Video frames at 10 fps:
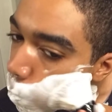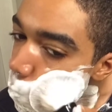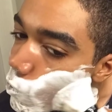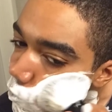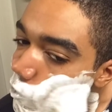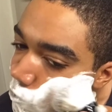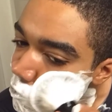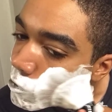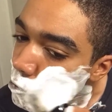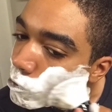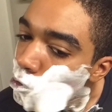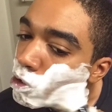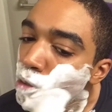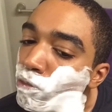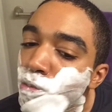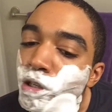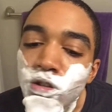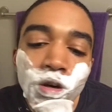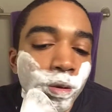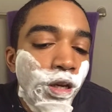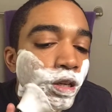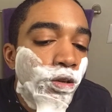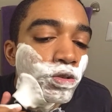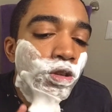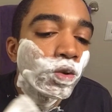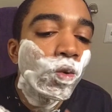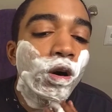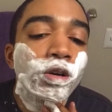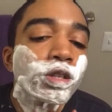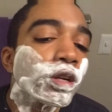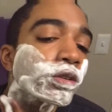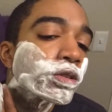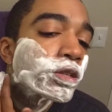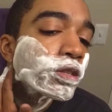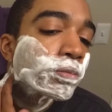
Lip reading: Yeah, this is still a new soap for me, so I'm getting used to the water tolerances,